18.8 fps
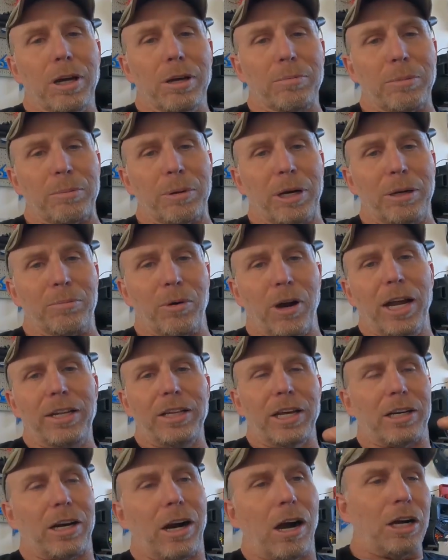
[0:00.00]
My buddy
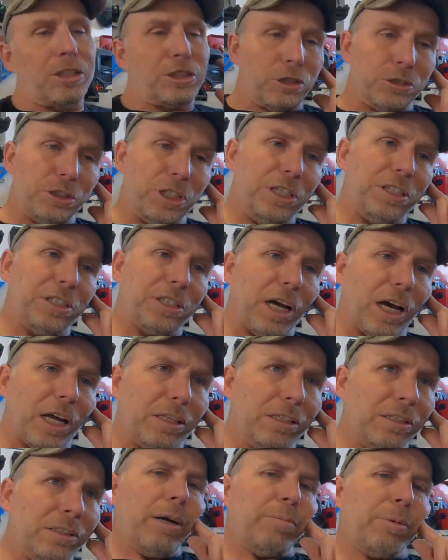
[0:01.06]
Brian, that car I showed you, he's
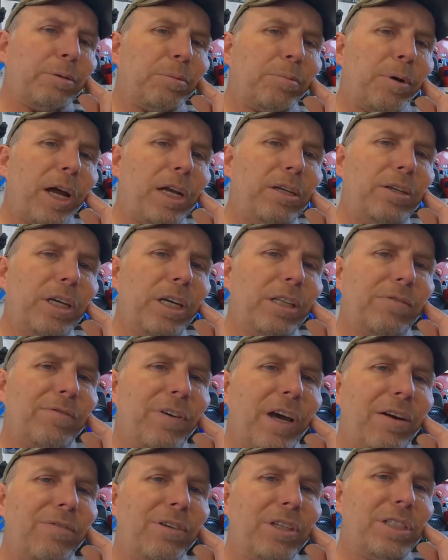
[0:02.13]
got, can't remember, Brian, you got the
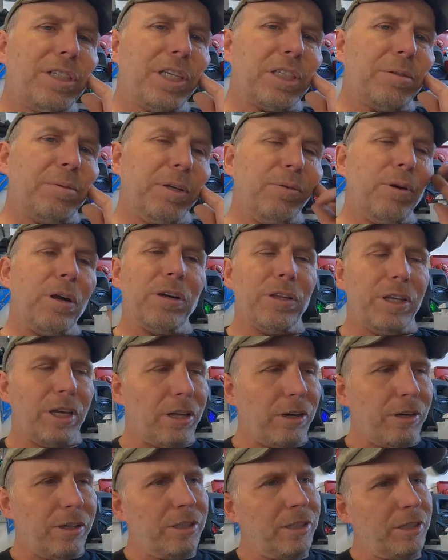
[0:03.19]
5 or the 6 speed? One or the
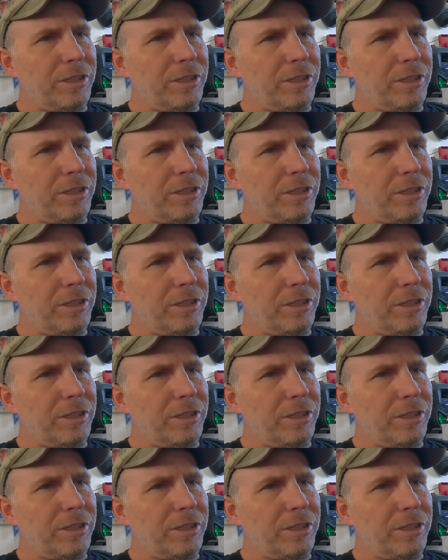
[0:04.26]
other.